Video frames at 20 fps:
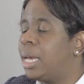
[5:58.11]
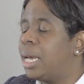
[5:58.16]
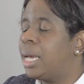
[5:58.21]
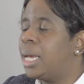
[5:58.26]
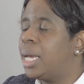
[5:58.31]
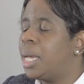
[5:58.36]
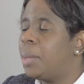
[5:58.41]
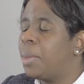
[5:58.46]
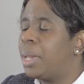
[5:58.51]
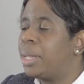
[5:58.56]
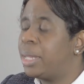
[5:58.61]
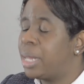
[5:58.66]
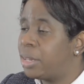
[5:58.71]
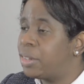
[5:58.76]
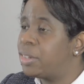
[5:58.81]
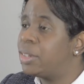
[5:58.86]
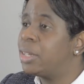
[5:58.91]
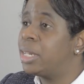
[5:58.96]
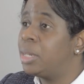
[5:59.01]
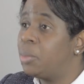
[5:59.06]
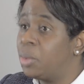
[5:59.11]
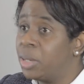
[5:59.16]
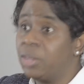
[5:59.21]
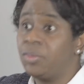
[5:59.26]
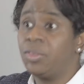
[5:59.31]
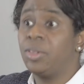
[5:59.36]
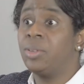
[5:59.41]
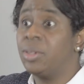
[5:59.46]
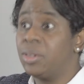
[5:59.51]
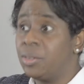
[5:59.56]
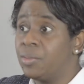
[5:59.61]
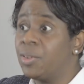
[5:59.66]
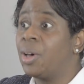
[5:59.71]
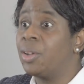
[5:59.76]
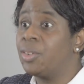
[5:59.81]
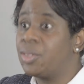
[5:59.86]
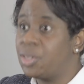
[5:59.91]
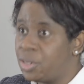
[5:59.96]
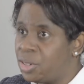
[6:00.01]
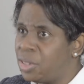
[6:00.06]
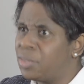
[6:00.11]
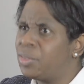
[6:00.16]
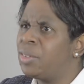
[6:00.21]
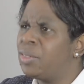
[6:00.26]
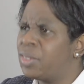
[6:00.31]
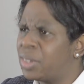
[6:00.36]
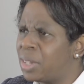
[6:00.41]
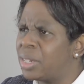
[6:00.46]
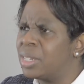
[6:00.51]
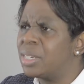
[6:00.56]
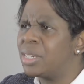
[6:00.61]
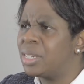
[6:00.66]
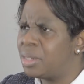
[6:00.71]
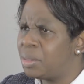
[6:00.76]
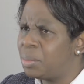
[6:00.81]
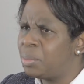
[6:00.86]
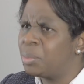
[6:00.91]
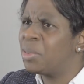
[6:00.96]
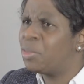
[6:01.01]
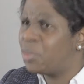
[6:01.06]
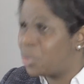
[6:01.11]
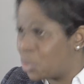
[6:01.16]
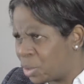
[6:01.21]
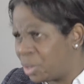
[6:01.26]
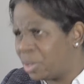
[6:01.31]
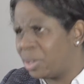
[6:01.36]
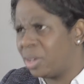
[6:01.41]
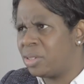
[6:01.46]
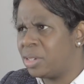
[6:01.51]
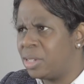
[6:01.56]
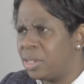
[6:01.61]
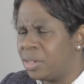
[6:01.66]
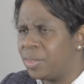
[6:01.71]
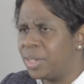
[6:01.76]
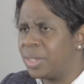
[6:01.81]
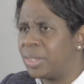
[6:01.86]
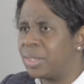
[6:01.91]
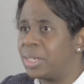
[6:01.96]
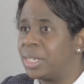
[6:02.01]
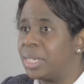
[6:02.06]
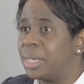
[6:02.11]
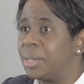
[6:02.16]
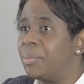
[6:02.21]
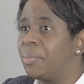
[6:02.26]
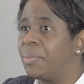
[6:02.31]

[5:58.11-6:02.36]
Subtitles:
and that certainly would give you an advantage if you've studied it before you go to university.